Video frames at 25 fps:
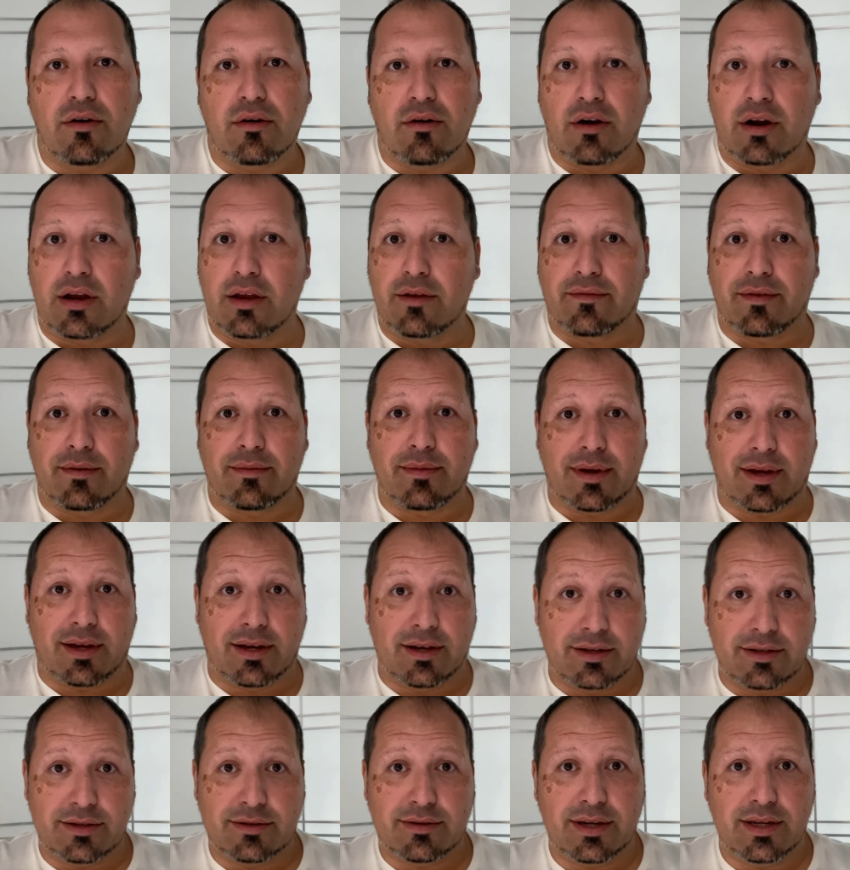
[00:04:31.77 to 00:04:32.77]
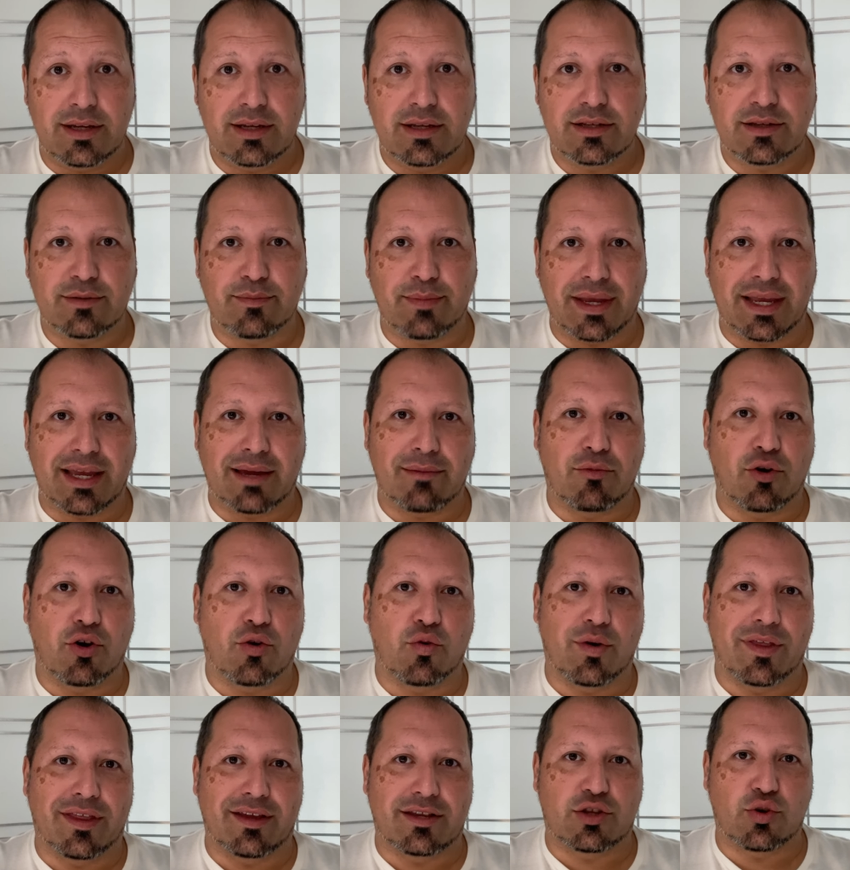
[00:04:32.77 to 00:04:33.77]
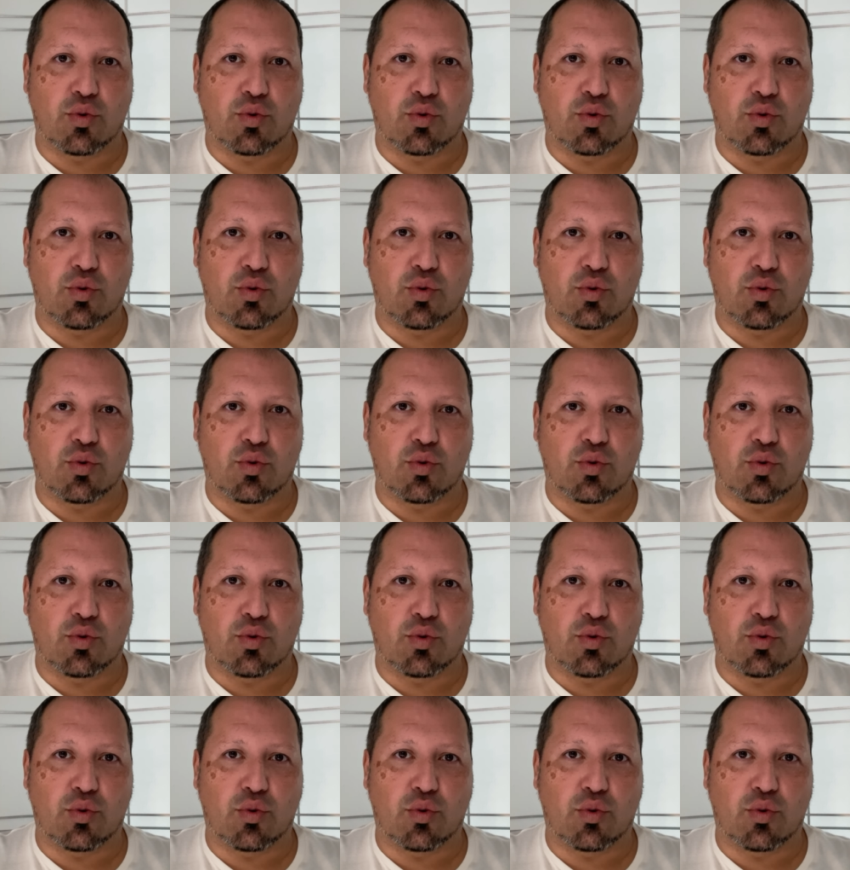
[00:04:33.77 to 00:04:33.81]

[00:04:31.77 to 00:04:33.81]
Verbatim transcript: Or are you from the country, speaking more with a